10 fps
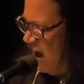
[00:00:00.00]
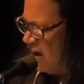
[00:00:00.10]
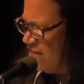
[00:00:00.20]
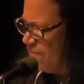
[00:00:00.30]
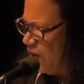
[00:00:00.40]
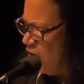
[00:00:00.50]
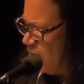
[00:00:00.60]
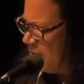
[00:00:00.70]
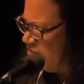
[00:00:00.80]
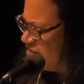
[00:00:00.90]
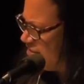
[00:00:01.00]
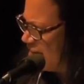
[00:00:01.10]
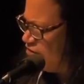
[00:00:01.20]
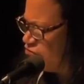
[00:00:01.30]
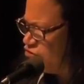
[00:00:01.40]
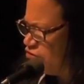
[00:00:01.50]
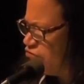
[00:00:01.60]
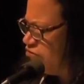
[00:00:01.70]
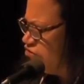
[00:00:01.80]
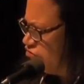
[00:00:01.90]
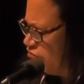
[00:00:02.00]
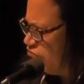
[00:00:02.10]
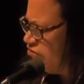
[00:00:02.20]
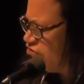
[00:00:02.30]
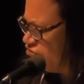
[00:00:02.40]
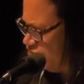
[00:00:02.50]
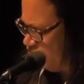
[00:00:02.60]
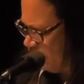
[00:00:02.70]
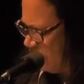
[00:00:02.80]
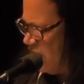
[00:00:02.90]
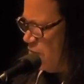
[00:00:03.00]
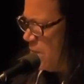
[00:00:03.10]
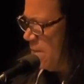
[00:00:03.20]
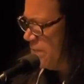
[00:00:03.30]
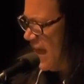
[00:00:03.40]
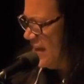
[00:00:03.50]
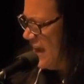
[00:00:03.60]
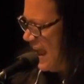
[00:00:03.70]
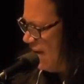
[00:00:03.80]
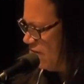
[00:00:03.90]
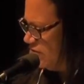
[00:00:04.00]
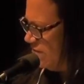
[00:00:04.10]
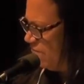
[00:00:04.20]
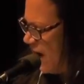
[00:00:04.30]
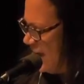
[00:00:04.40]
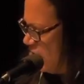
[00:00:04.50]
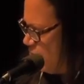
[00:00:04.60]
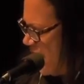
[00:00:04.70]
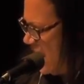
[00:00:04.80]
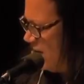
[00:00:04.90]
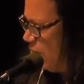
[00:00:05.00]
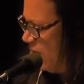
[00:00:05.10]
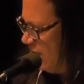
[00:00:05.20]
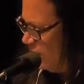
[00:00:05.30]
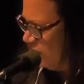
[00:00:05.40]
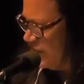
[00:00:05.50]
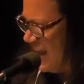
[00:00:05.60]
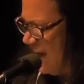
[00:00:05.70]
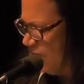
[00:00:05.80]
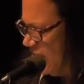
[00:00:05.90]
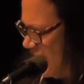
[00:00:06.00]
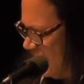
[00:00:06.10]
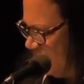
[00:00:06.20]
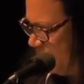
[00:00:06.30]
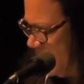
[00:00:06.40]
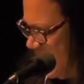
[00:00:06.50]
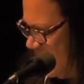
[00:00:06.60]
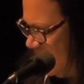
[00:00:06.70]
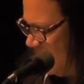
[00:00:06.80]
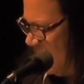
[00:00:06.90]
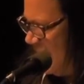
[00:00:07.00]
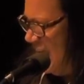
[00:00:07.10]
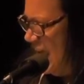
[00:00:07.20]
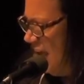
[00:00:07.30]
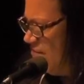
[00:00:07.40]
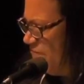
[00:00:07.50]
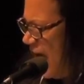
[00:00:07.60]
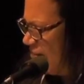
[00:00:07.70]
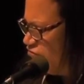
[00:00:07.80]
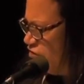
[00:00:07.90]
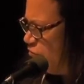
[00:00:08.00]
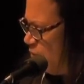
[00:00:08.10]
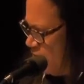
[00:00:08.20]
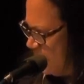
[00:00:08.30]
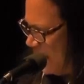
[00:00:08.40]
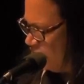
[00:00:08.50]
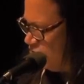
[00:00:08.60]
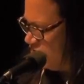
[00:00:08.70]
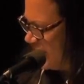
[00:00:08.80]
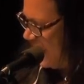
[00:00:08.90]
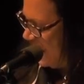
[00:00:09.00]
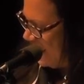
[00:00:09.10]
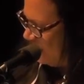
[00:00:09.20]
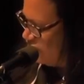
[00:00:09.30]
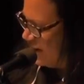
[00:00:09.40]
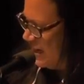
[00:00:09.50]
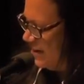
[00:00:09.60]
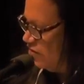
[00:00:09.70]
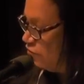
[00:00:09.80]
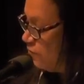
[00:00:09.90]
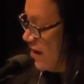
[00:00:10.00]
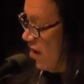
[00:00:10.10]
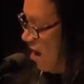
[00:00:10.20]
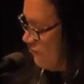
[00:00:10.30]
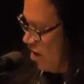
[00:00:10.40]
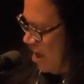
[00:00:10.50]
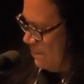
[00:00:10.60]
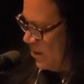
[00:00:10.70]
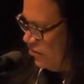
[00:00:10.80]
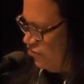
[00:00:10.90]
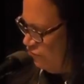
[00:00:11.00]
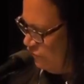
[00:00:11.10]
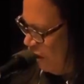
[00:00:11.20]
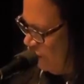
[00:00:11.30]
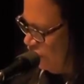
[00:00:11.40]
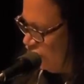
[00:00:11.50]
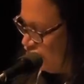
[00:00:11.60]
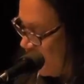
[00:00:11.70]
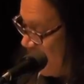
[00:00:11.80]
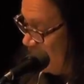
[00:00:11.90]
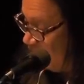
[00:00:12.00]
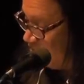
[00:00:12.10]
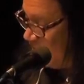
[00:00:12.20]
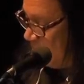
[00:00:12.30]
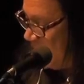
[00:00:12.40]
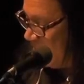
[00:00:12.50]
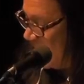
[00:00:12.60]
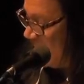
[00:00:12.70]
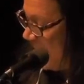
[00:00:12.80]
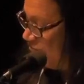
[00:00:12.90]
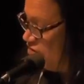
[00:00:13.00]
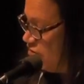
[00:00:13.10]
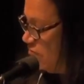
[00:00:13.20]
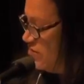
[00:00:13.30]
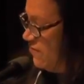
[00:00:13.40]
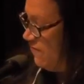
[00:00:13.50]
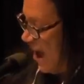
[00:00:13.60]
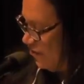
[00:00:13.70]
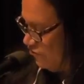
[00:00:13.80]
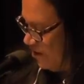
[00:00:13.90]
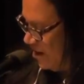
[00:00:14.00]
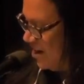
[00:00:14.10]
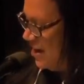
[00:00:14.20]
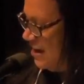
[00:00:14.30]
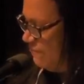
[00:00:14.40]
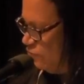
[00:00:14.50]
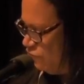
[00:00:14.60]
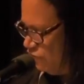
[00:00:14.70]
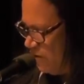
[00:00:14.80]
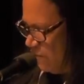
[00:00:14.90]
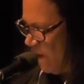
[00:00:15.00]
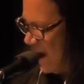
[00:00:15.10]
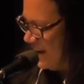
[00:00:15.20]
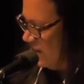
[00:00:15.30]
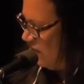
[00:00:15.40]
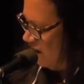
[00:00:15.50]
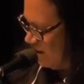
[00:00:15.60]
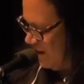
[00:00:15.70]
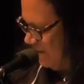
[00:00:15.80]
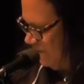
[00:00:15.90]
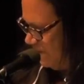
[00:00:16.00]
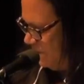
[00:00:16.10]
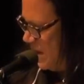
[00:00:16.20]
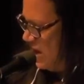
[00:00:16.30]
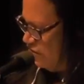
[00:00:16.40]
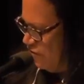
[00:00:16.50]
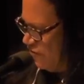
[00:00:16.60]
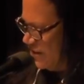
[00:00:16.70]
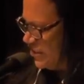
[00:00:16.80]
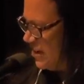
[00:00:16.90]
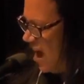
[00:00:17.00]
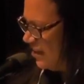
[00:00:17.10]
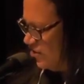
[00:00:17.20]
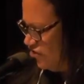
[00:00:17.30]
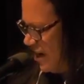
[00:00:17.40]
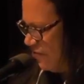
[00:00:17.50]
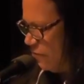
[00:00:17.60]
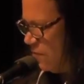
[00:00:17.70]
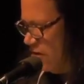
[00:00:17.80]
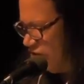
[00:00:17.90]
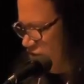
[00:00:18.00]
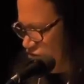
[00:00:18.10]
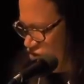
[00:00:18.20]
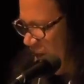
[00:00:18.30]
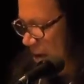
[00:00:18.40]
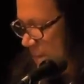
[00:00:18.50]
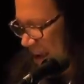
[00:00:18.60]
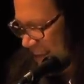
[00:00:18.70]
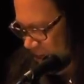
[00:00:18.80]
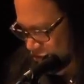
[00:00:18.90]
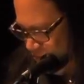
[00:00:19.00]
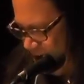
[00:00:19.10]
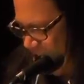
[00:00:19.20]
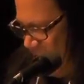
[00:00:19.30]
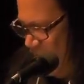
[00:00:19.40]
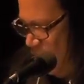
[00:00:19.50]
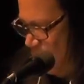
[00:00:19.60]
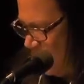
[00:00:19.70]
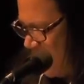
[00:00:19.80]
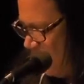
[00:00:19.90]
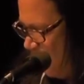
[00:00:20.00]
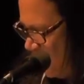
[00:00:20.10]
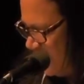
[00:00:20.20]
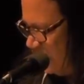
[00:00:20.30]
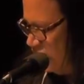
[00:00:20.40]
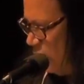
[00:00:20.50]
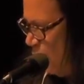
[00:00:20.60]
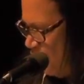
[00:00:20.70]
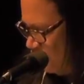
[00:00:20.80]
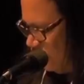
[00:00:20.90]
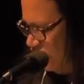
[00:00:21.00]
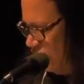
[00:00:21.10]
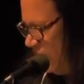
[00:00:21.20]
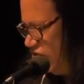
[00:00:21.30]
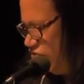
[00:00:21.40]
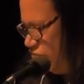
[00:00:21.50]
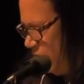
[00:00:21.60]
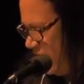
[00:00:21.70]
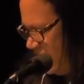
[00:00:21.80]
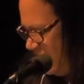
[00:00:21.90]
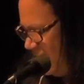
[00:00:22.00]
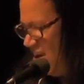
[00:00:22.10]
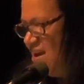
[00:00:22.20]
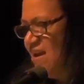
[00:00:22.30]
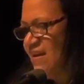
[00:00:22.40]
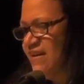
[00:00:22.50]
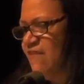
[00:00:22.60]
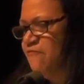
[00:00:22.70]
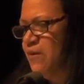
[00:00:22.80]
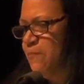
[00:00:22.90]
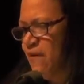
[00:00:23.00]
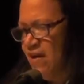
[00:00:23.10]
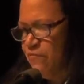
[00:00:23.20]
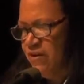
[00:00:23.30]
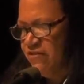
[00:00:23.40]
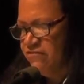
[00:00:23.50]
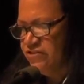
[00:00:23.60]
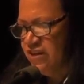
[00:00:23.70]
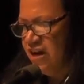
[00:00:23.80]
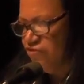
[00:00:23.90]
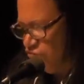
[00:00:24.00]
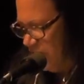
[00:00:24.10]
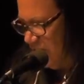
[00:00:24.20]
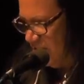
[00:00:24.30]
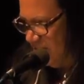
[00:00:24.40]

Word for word: On a farm, it looks like your children's children's children will be planting acres and fighting rain and weevils and every kind of plague. In a factory, you worry about losing a hand or getting killed right off, but you know your child may not have to go into the factory if you do it right and long enough. You know there's a college down the road and your child might get to it. What I wanted work to do in Detroit, give the breadwinners a treat.